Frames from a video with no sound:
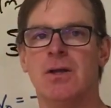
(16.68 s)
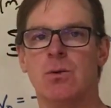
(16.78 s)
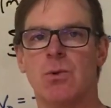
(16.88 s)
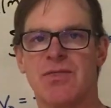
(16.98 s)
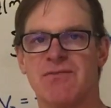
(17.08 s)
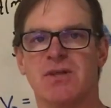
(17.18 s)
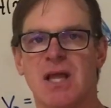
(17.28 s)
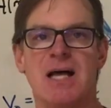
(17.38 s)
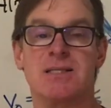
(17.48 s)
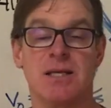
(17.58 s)
with a
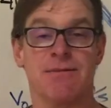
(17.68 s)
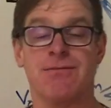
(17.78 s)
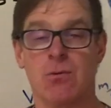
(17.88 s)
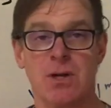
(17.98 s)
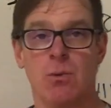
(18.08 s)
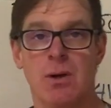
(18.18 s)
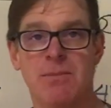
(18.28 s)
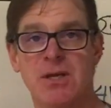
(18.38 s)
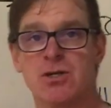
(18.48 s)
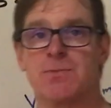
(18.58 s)
velocity of 41
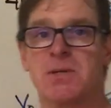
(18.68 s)
meters per